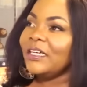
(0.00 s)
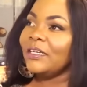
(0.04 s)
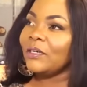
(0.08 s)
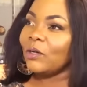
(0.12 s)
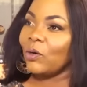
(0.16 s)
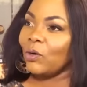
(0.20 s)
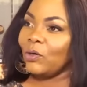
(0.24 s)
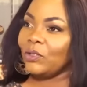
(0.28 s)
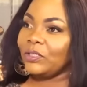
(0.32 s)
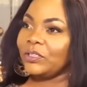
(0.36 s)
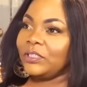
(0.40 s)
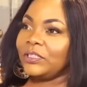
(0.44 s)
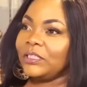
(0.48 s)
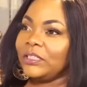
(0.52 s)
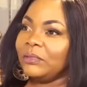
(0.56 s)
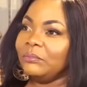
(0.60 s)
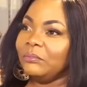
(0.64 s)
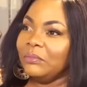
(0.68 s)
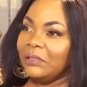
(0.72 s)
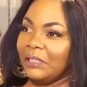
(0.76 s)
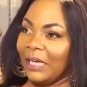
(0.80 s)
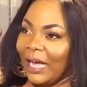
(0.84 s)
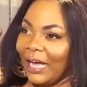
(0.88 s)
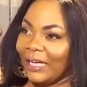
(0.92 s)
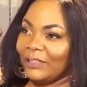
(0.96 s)
because
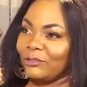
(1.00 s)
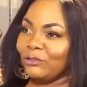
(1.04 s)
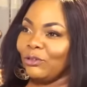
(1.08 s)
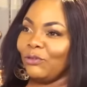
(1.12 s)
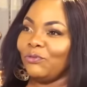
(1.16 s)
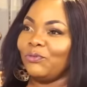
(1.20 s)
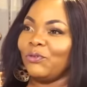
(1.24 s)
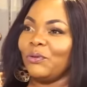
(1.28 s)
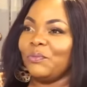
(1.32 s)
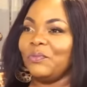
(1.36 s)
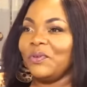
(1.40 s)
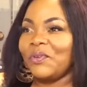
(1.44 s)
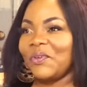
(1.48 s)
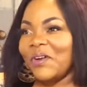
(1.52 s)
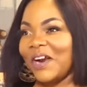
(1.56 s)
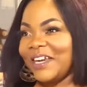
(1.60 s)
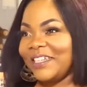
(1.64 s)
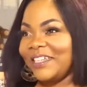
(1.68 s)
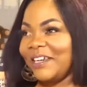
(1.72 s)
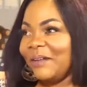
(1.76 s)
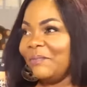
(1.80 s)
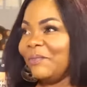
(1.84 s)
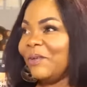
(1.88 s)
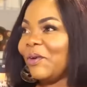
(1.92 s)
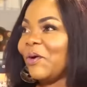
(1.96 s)
I saw phobia
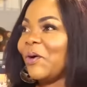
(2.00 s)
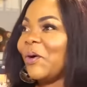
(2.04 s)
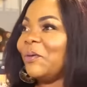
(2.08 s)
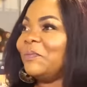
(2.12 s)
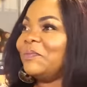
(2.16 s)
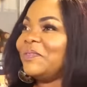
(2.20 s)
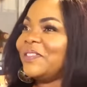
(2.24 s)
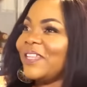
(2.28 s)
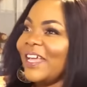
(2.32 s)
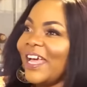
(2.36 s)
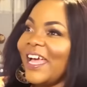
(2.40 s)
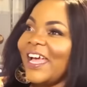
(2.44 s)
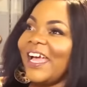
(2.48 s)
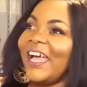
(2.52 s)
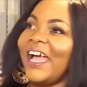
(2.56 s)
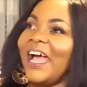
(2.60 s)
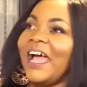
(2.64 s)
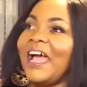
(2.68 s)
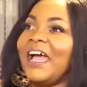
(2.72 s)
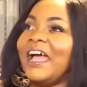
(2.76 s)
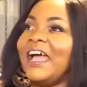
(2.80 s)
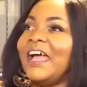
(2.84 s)
crash and come say